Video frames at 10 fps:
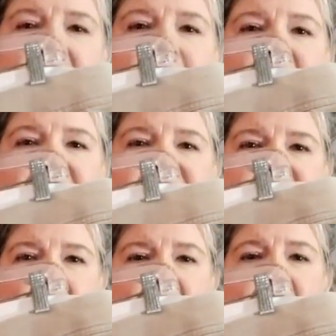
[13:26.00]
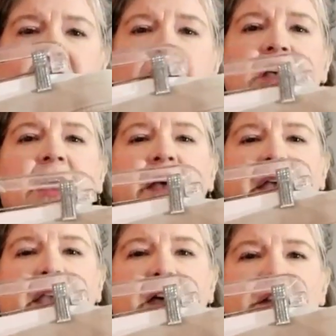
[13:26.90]
not my style.
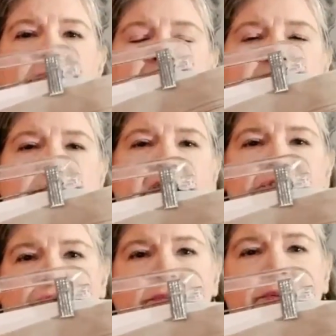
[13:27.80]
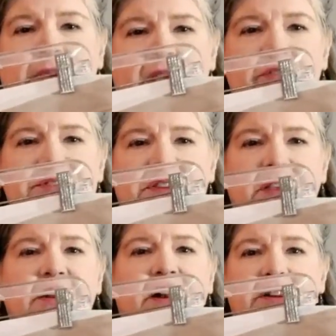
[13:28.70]
And because of my extremely pale
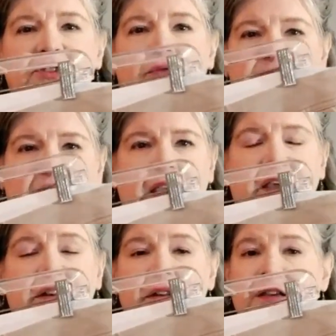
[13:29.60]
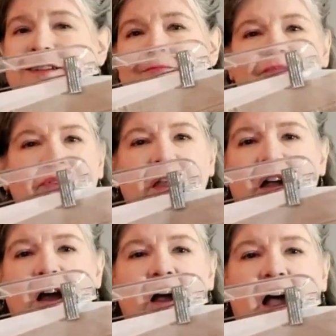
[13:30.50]
skin and I don't tan,
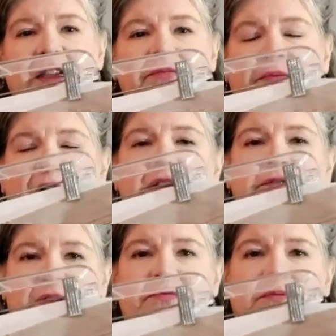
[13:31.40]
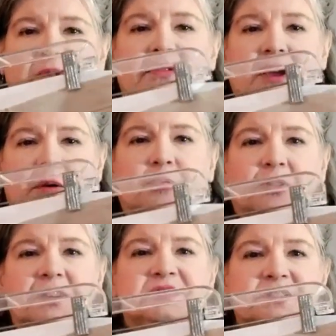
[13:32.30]
I find that the
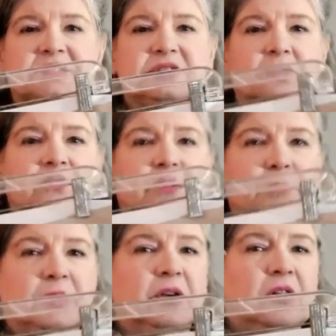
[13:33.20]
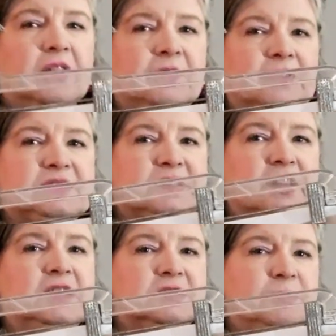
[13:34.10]
capris suit the bill if it's
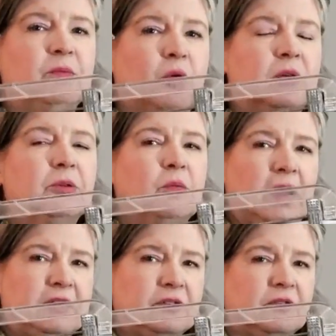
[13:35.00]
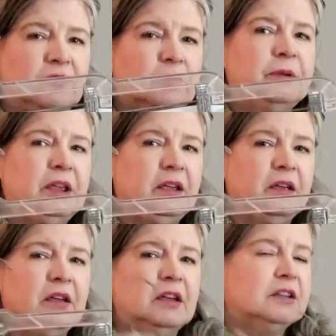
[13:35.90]
getting to be warmer weather for me.
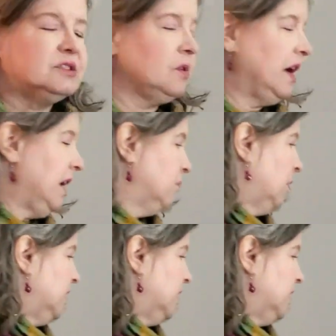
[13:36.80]
So I have